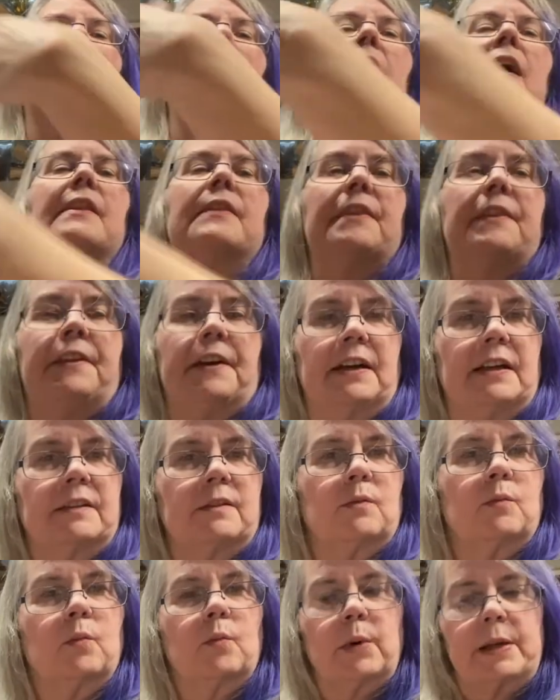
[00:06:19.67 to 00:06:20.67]
And
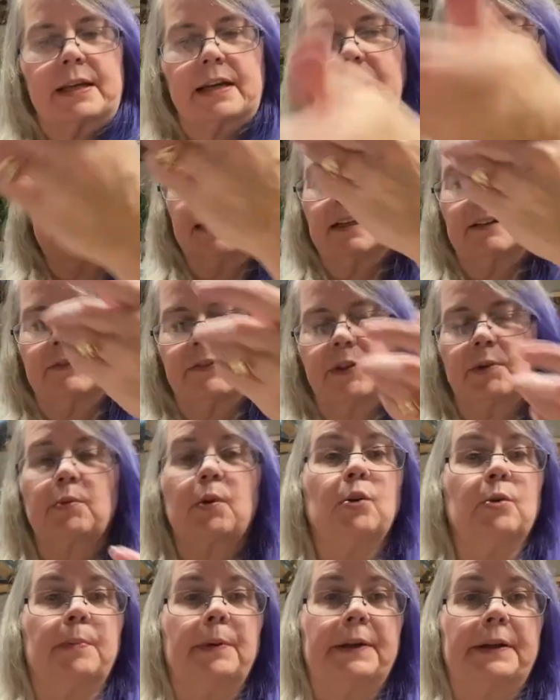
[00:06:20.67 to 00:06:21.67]
then we have the
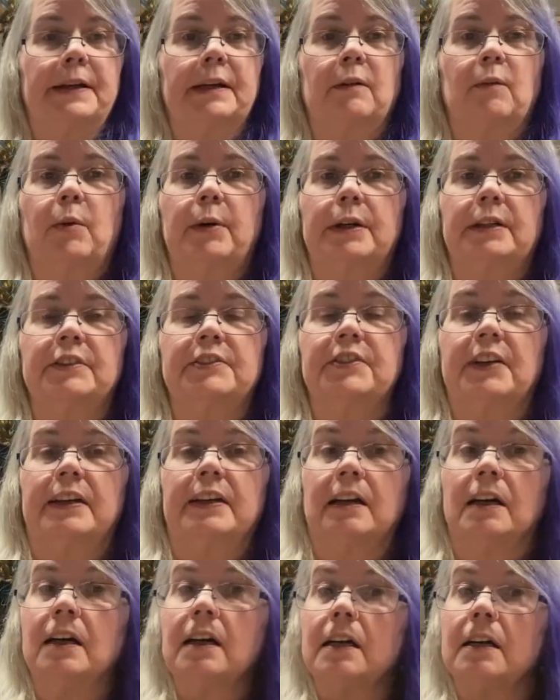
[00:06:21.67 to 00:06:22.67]
role playing where it's like,
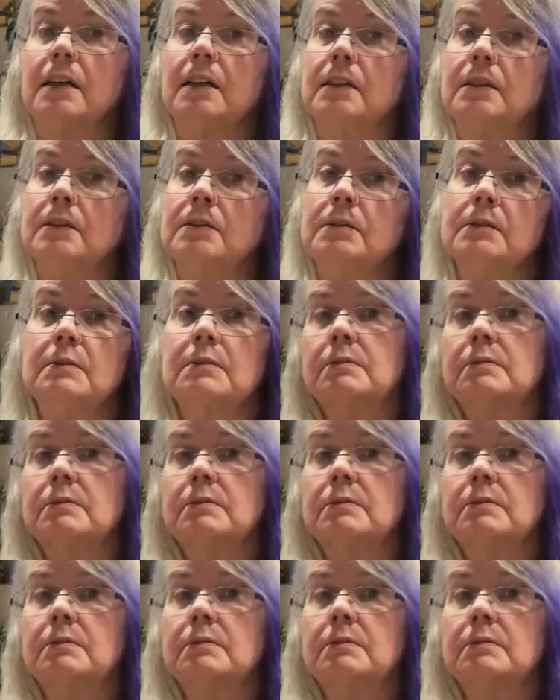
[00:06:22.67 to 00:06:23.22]
uh-oh,